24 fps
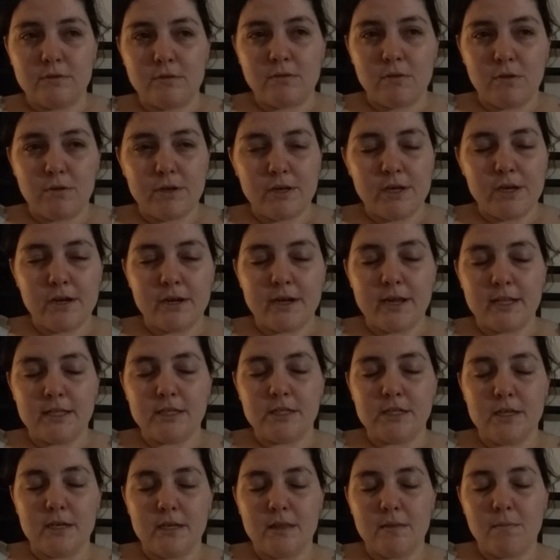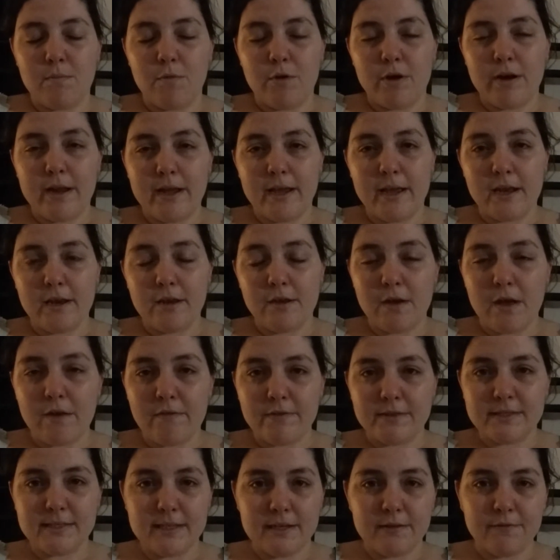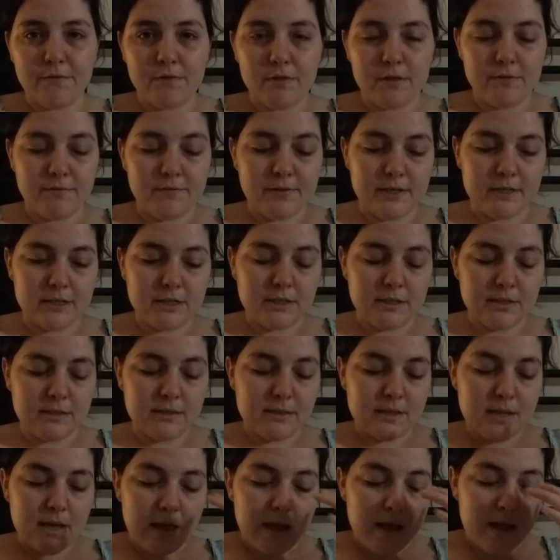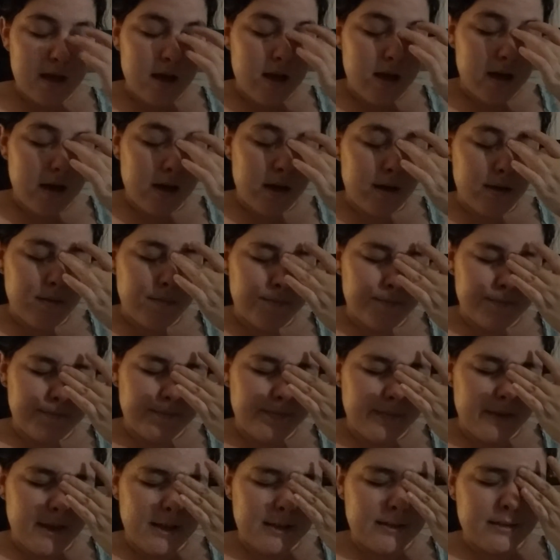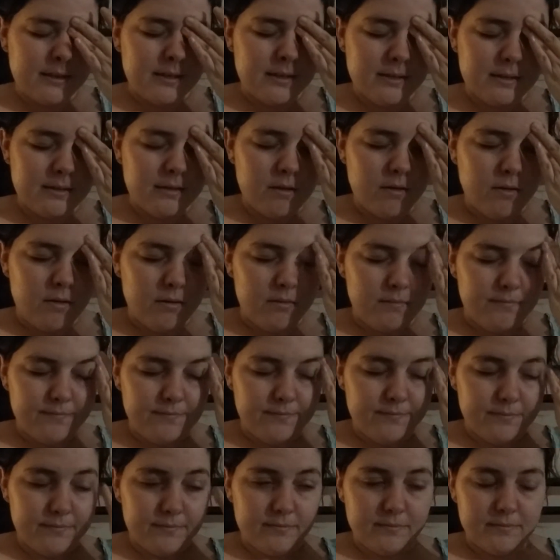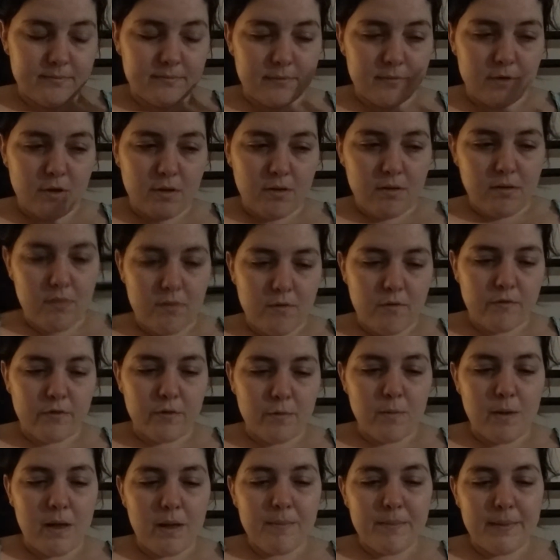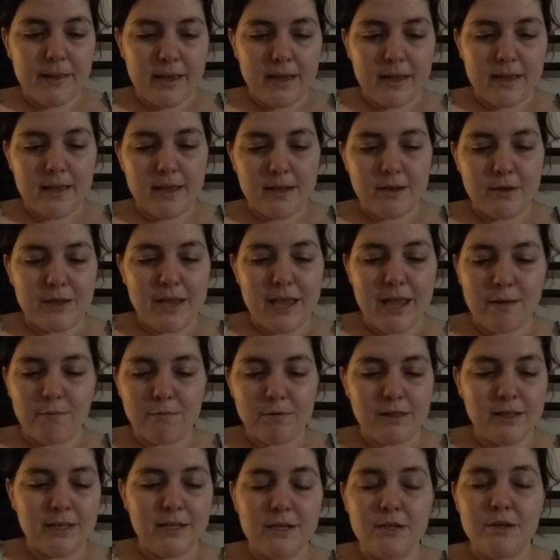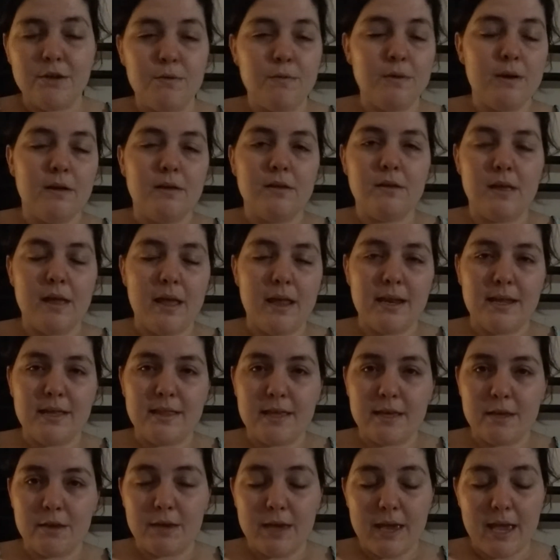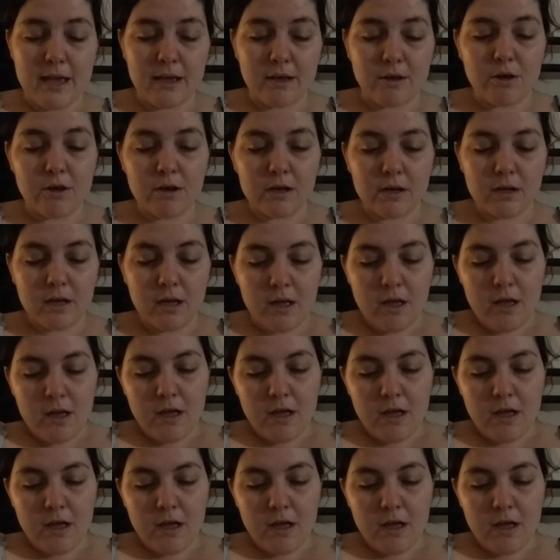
go to your kitchen in the morning and you have a sink full of dishes, it's overwhelming and you can't really do anything. You can't cook